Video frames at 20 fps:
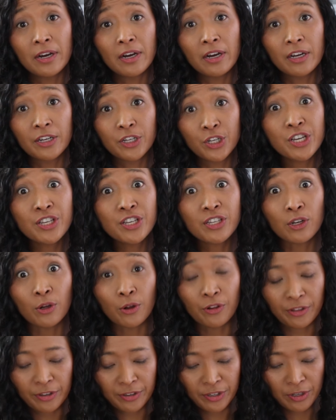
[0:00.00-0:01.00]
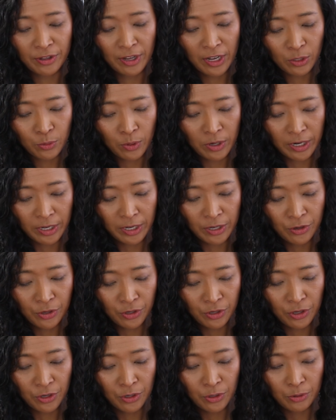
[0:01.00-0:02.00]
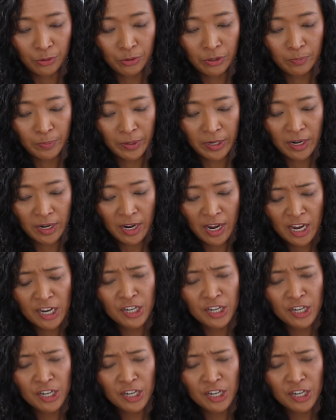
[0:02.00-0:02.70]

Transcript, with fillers: uh, cheesecloth. So that's what I used to use. But